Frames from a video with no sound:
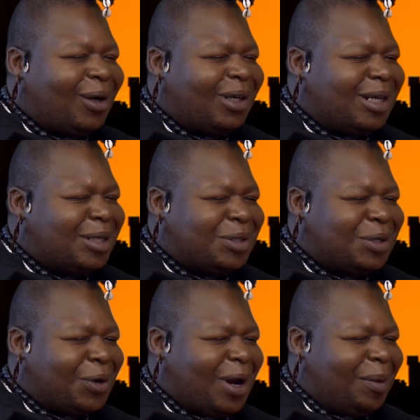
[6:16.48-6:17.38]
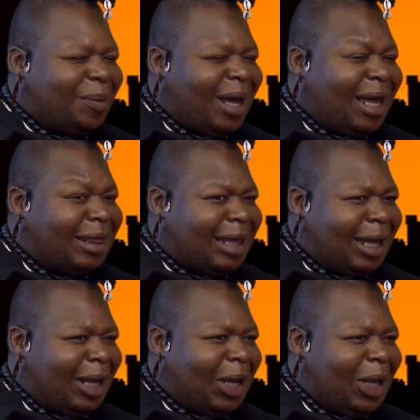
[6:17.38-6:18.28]
on Instagram, I
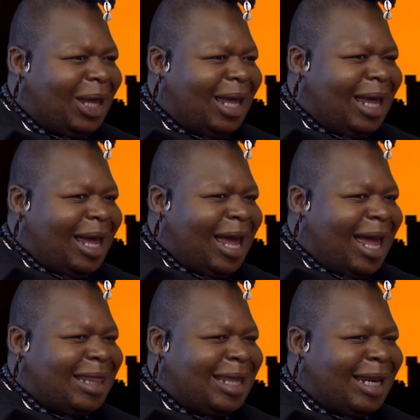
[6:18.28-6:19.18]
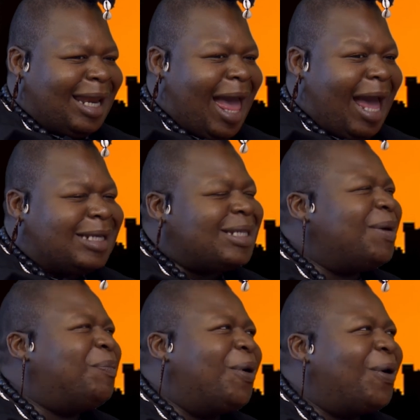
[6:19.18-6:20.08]
think, and then at
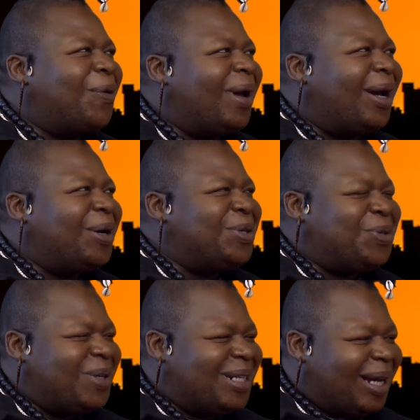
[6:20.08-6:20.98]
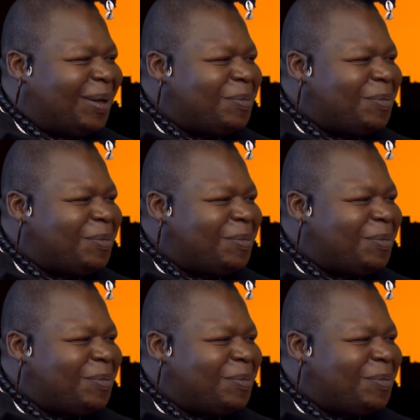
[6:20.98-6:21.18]
iBokwe on Twitter.